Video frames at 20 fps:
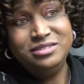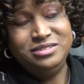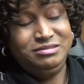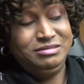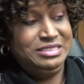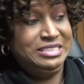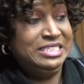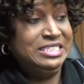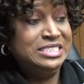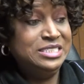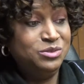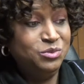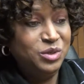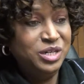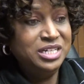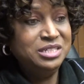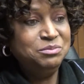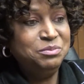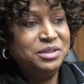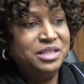six
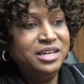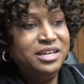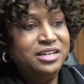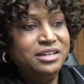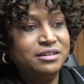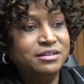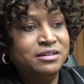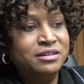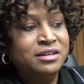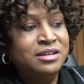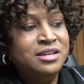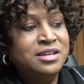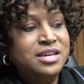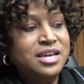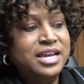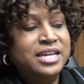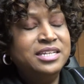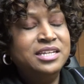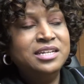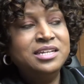one player,
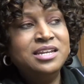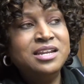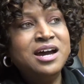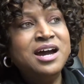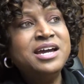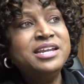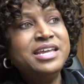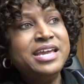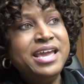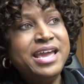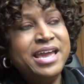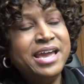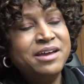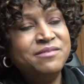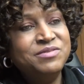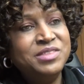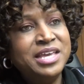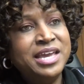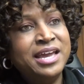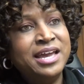and to not
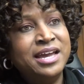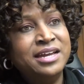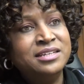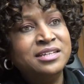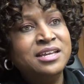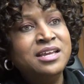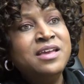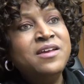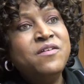have that.